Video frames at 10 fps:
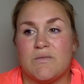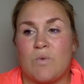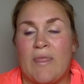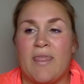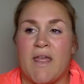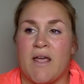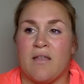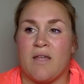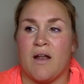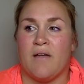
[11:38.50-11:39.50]
One
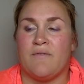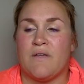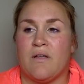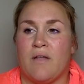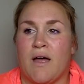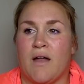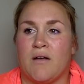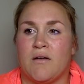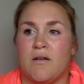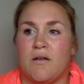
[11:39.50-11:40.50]
thing that I feel
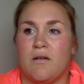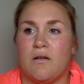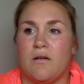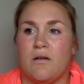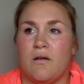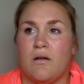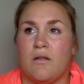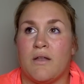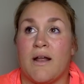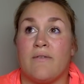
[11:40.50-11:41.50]

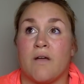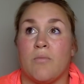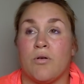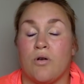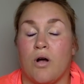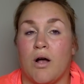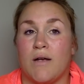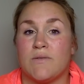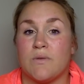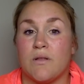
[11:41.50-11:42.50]
that I've come
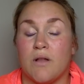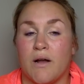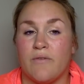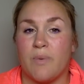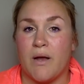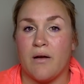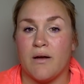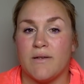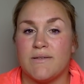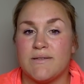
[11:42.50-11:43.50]
across with a lot of
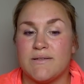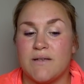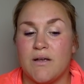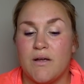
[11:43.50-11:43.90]
parents